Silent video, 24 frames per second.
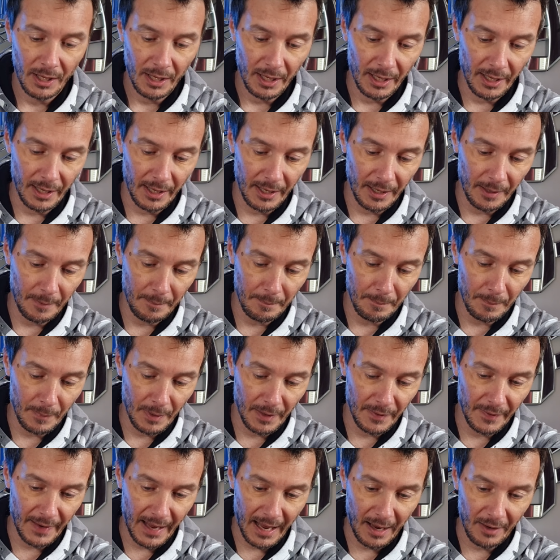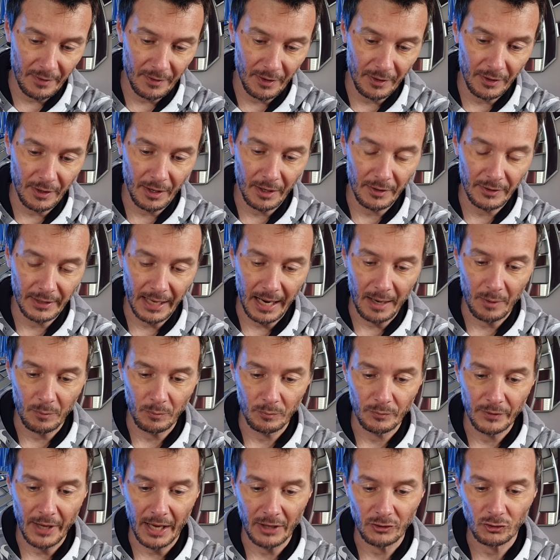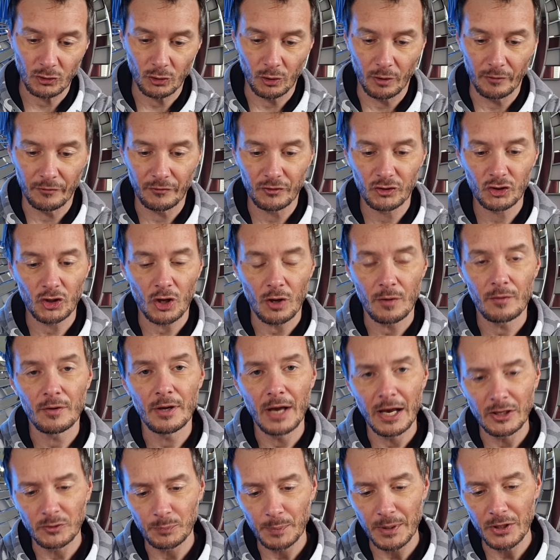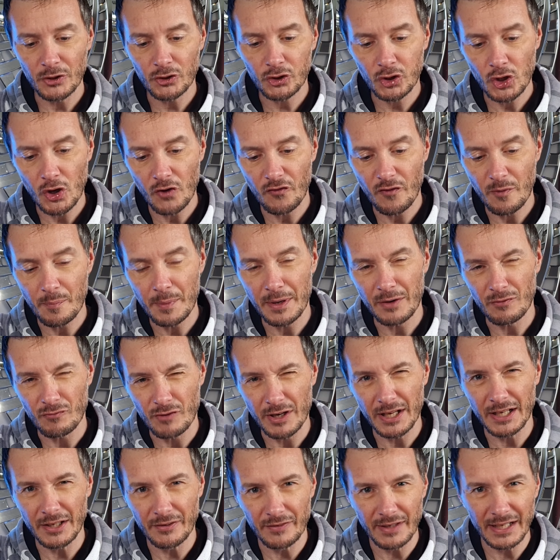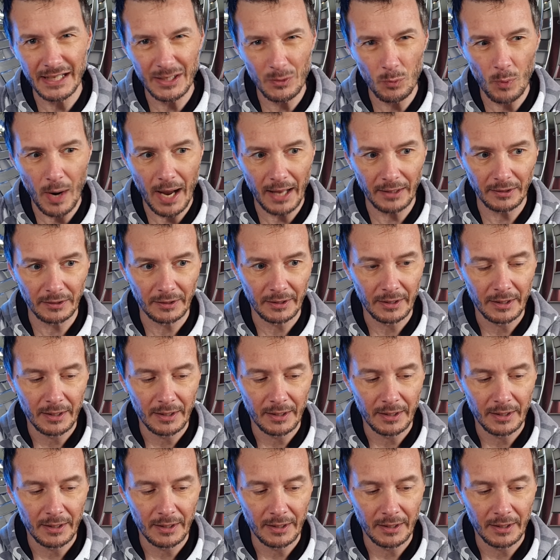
and that sort of has been serving me really, really well